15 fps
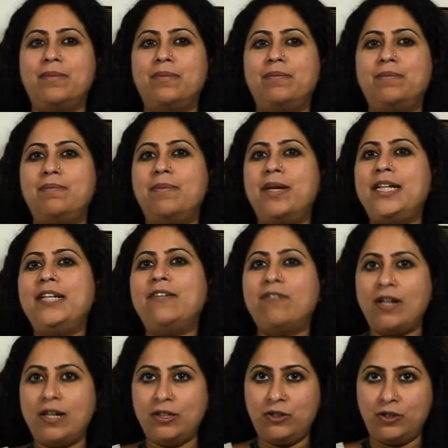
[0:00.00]
many
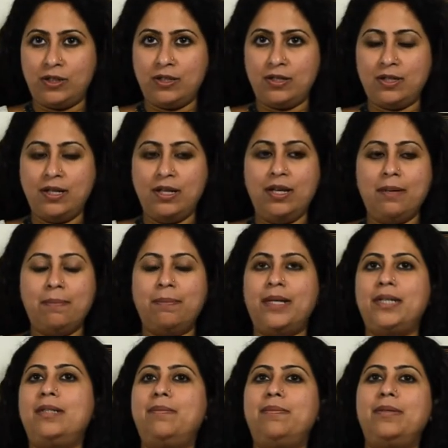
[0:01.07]
religions,
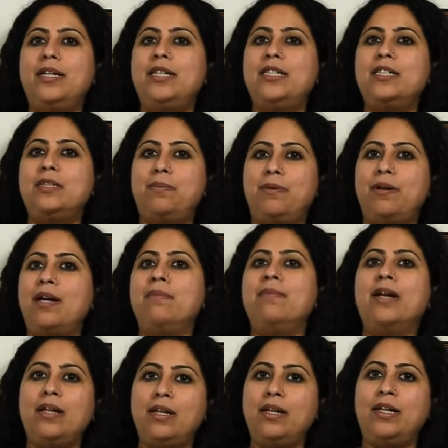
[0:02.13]
but it is
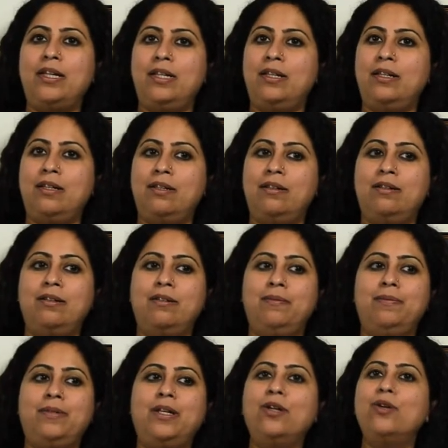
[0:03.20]
primarily
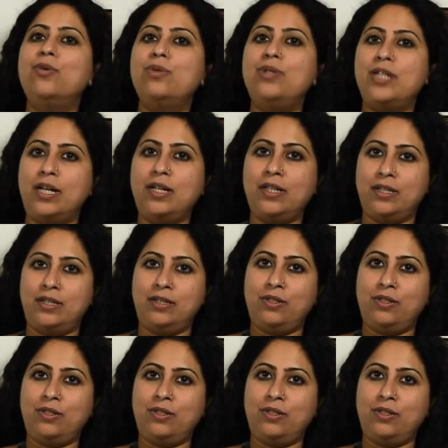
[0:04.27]
a whodunit.